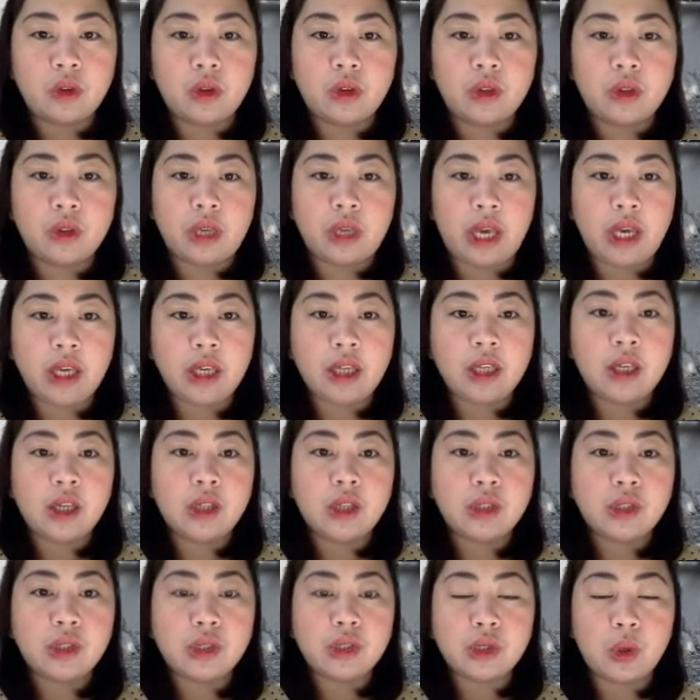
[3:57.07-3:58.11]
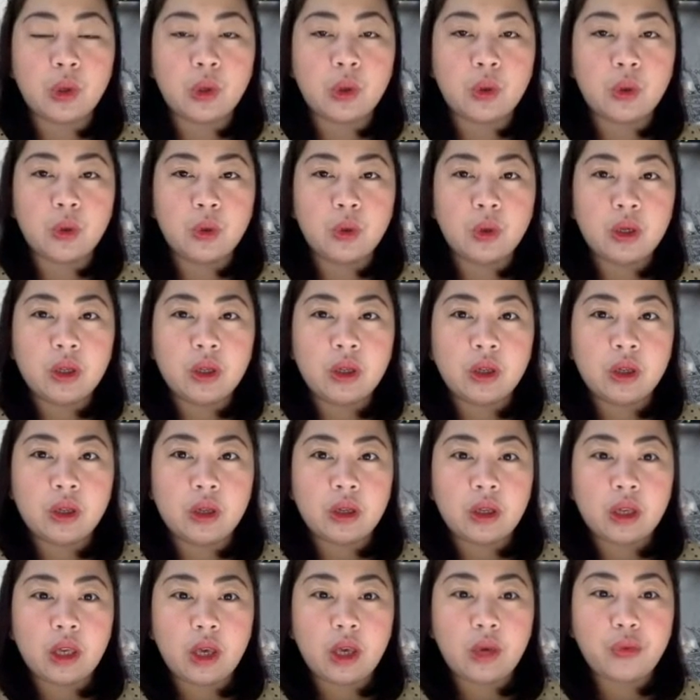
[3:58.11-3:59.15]
Okay? So,
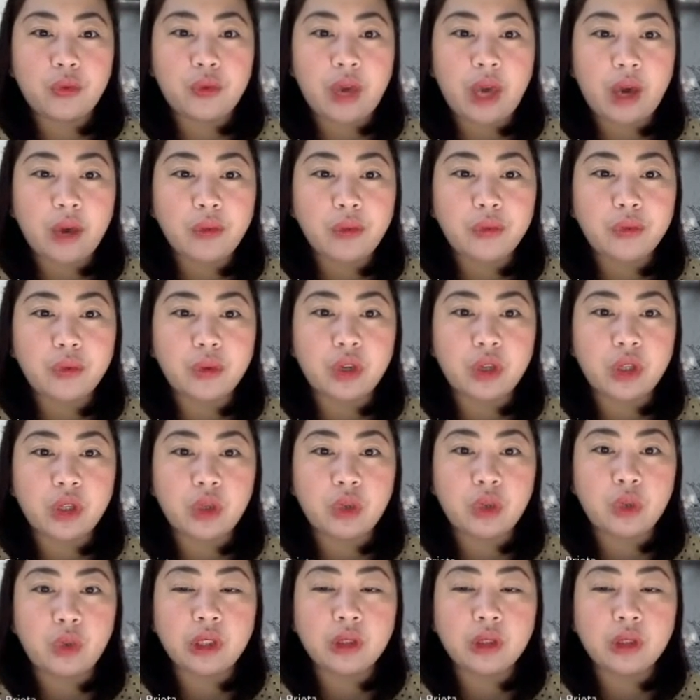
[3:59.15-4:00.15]
if ever you want